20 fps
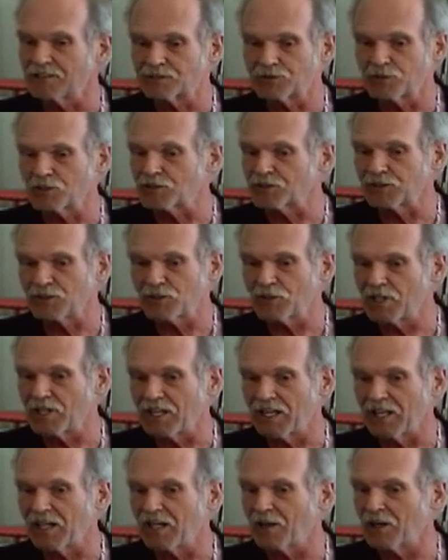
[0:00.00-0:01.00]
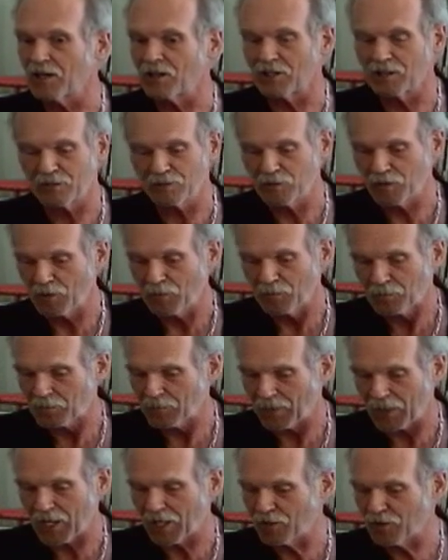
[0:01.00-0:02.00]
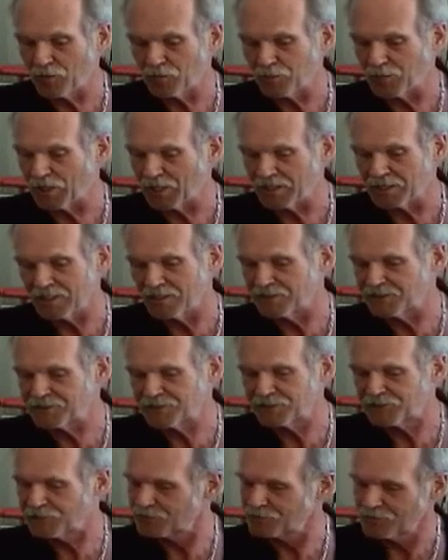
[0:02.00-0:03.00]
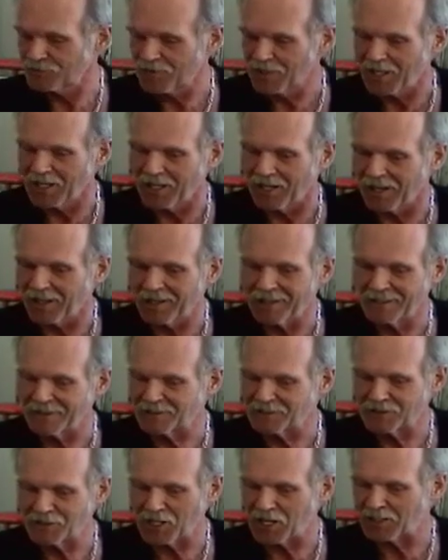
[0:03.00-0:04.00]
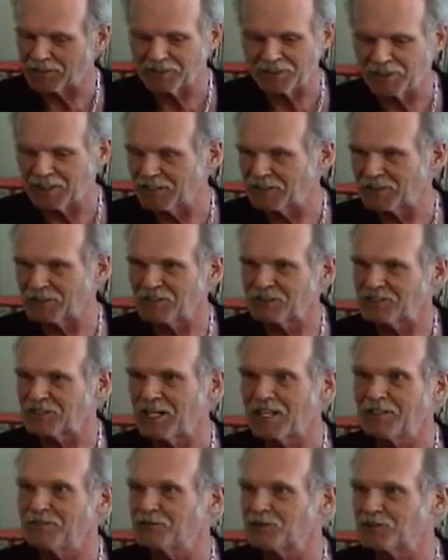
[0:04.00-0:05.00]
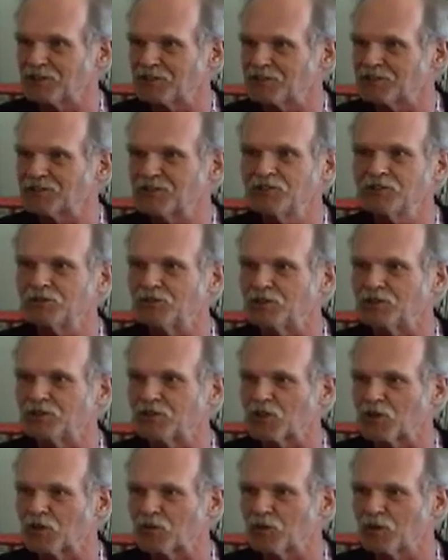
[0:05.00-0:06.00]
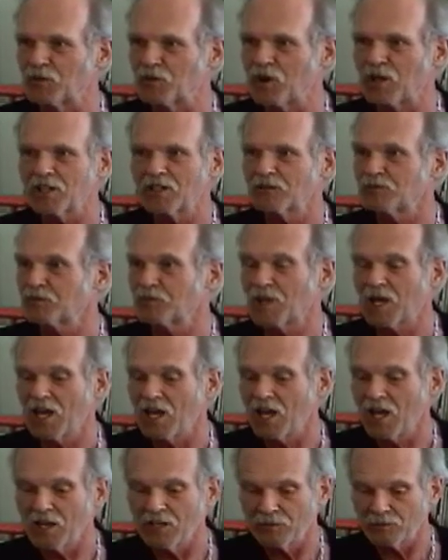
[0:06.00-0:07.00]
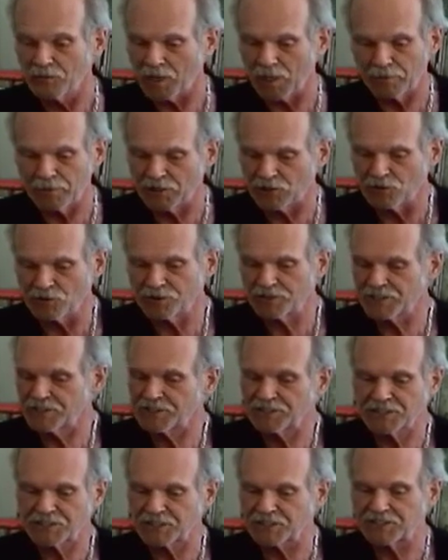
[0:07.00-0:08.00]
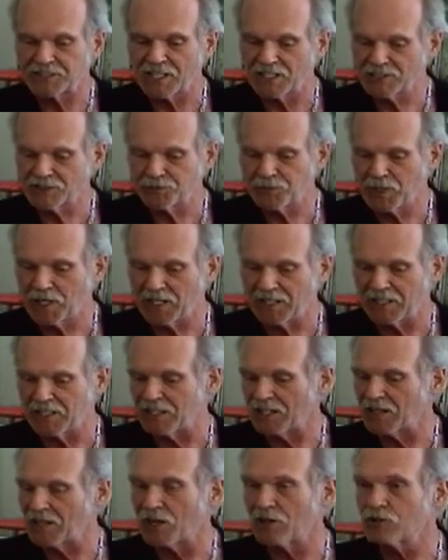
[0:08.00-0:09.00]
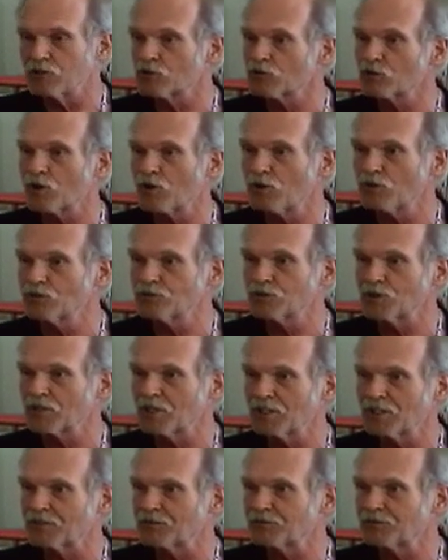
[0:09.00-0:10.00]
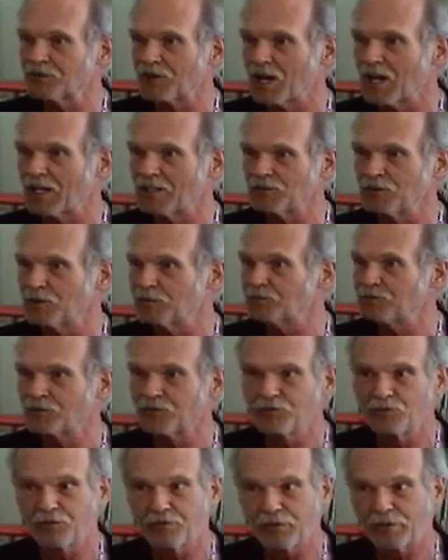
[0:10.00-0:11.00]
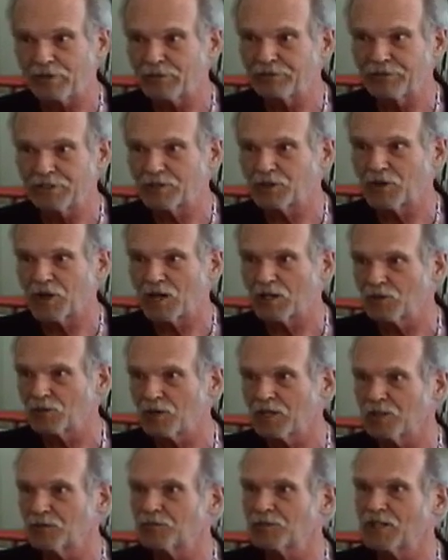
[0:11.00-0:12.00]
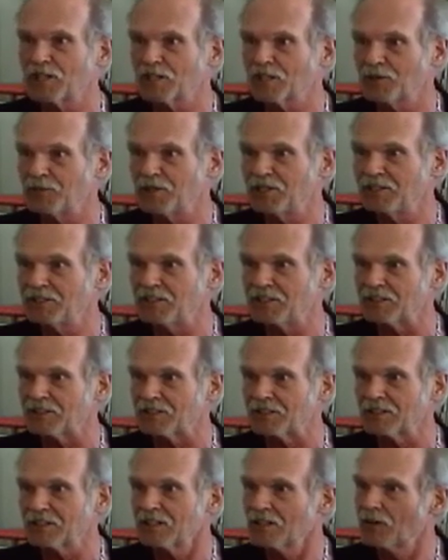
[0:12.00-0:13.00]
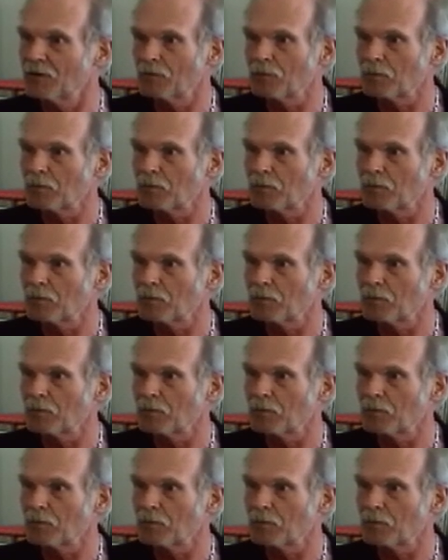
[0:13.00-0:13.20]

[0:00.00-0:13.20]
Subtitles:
It's worth learning, but it's not the end of the day for this tune. You know, we want to maybe use this as a test bed, and other roles we're going to find, we figure out a way to plug them in there.